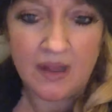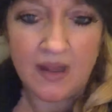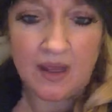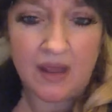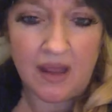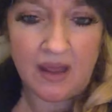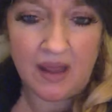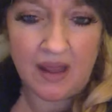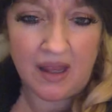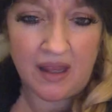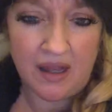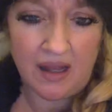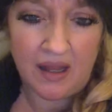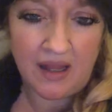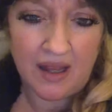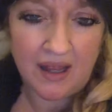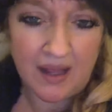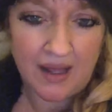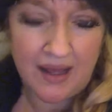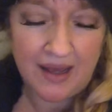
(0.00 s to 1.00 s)
And
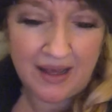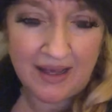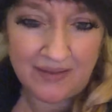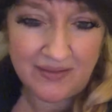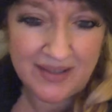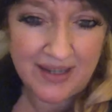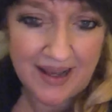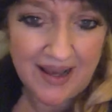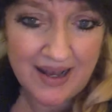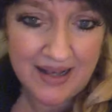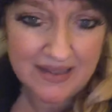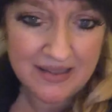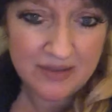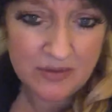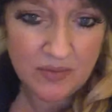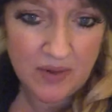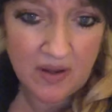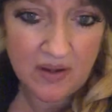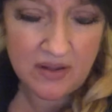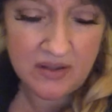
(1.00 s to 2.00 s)
I have to ask,
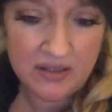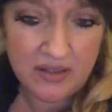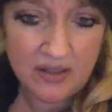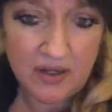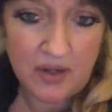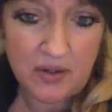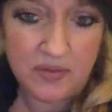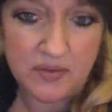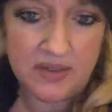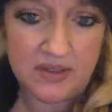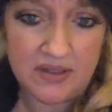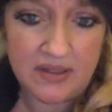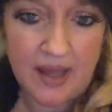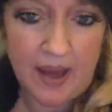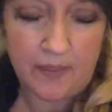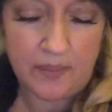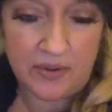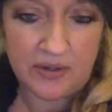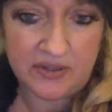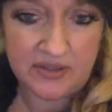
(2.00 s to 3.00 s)
well, did
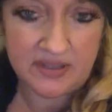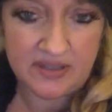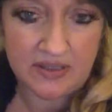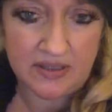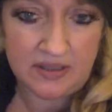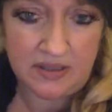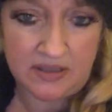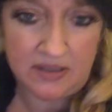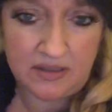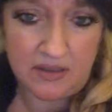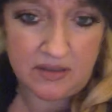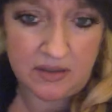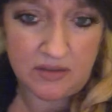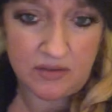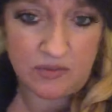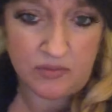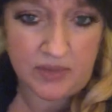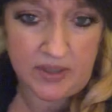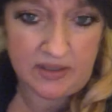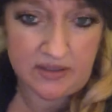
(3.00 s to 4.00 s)
that person
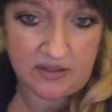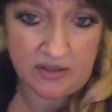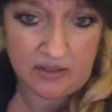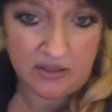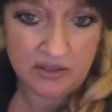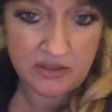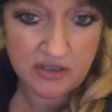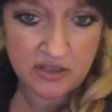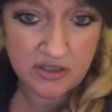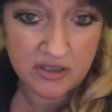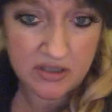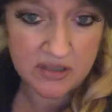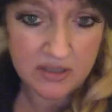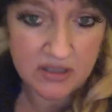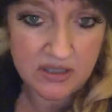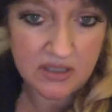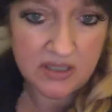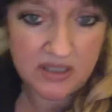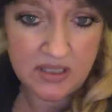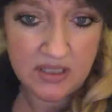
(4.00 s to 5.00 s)
research
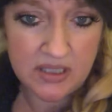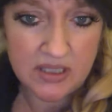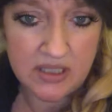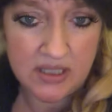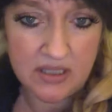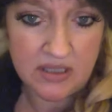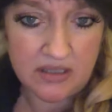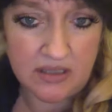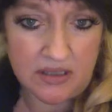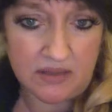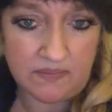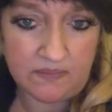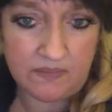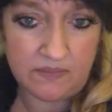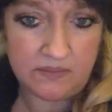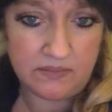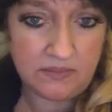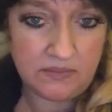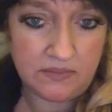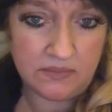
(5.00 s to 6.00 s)
the
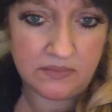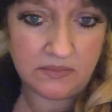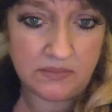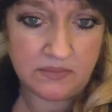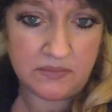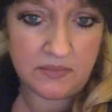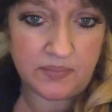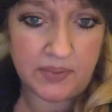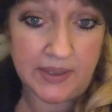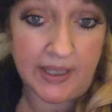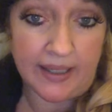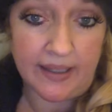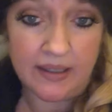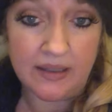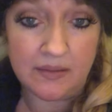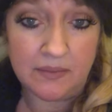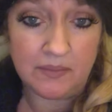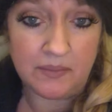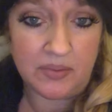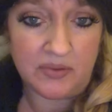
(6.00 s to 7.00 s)

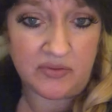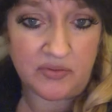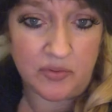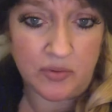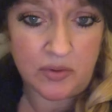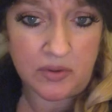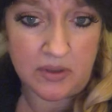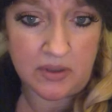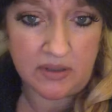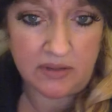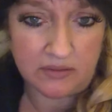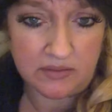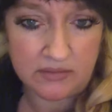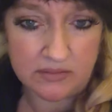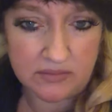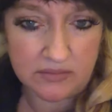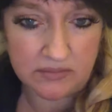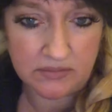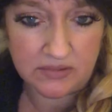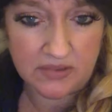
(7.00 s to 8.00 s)
plant before
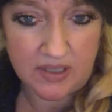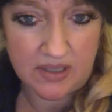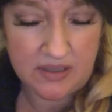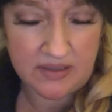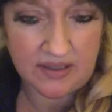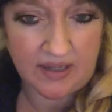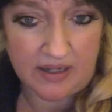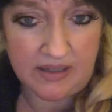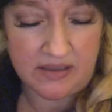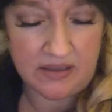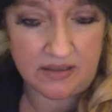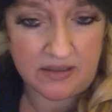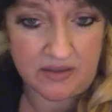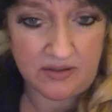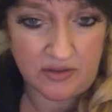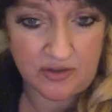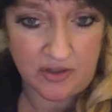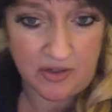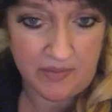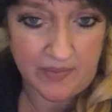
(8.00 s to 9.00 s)
they decided to
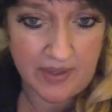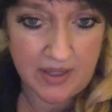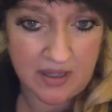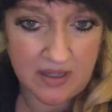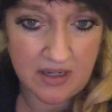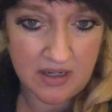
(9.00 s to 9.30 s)
consume it?